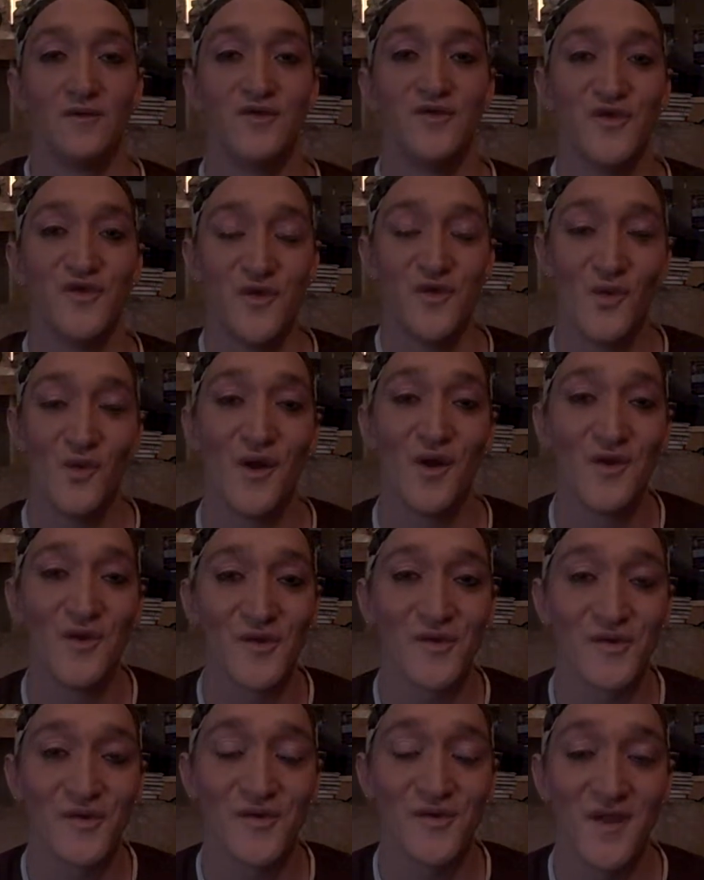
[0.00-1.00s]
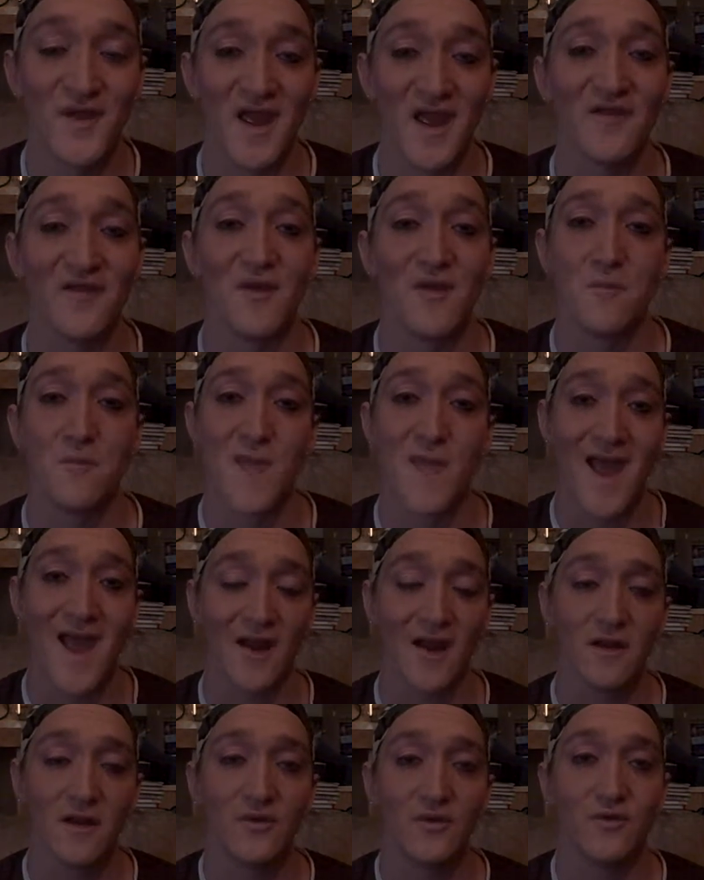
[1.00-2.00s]
Do you understand the
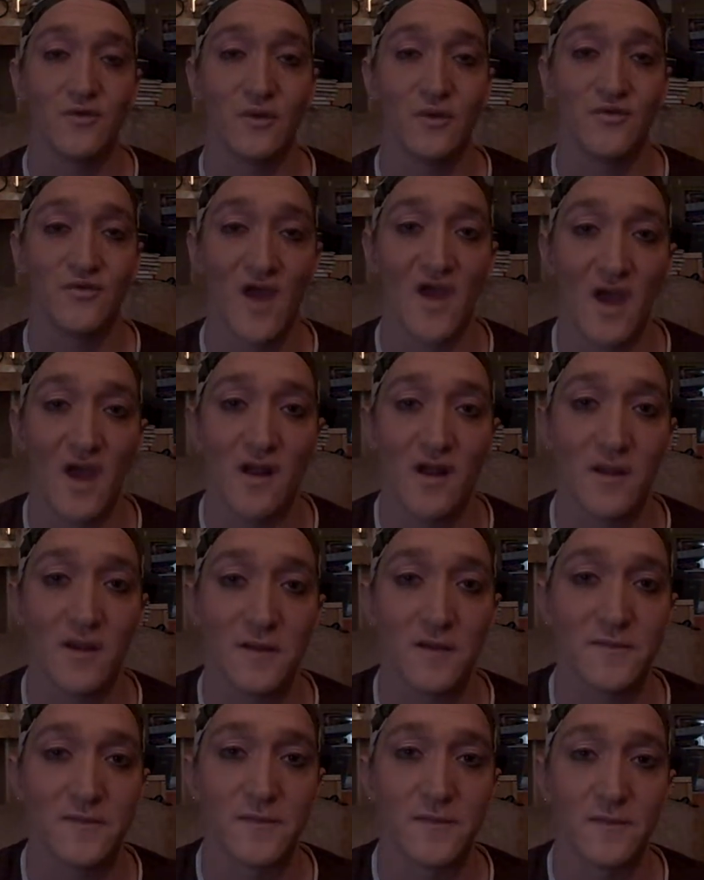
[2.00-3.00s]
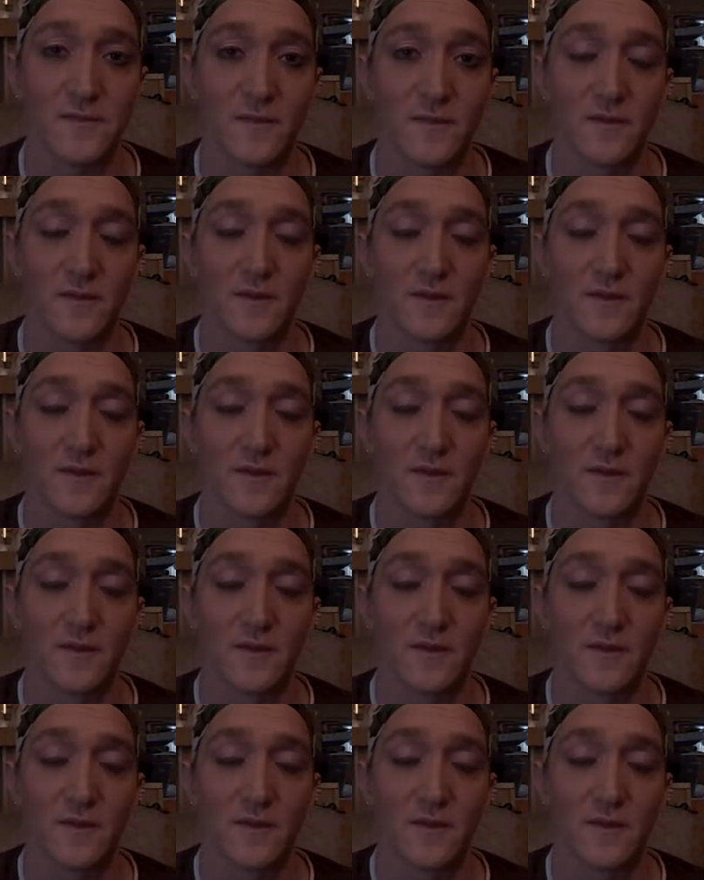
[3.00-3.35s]
magnitude that is?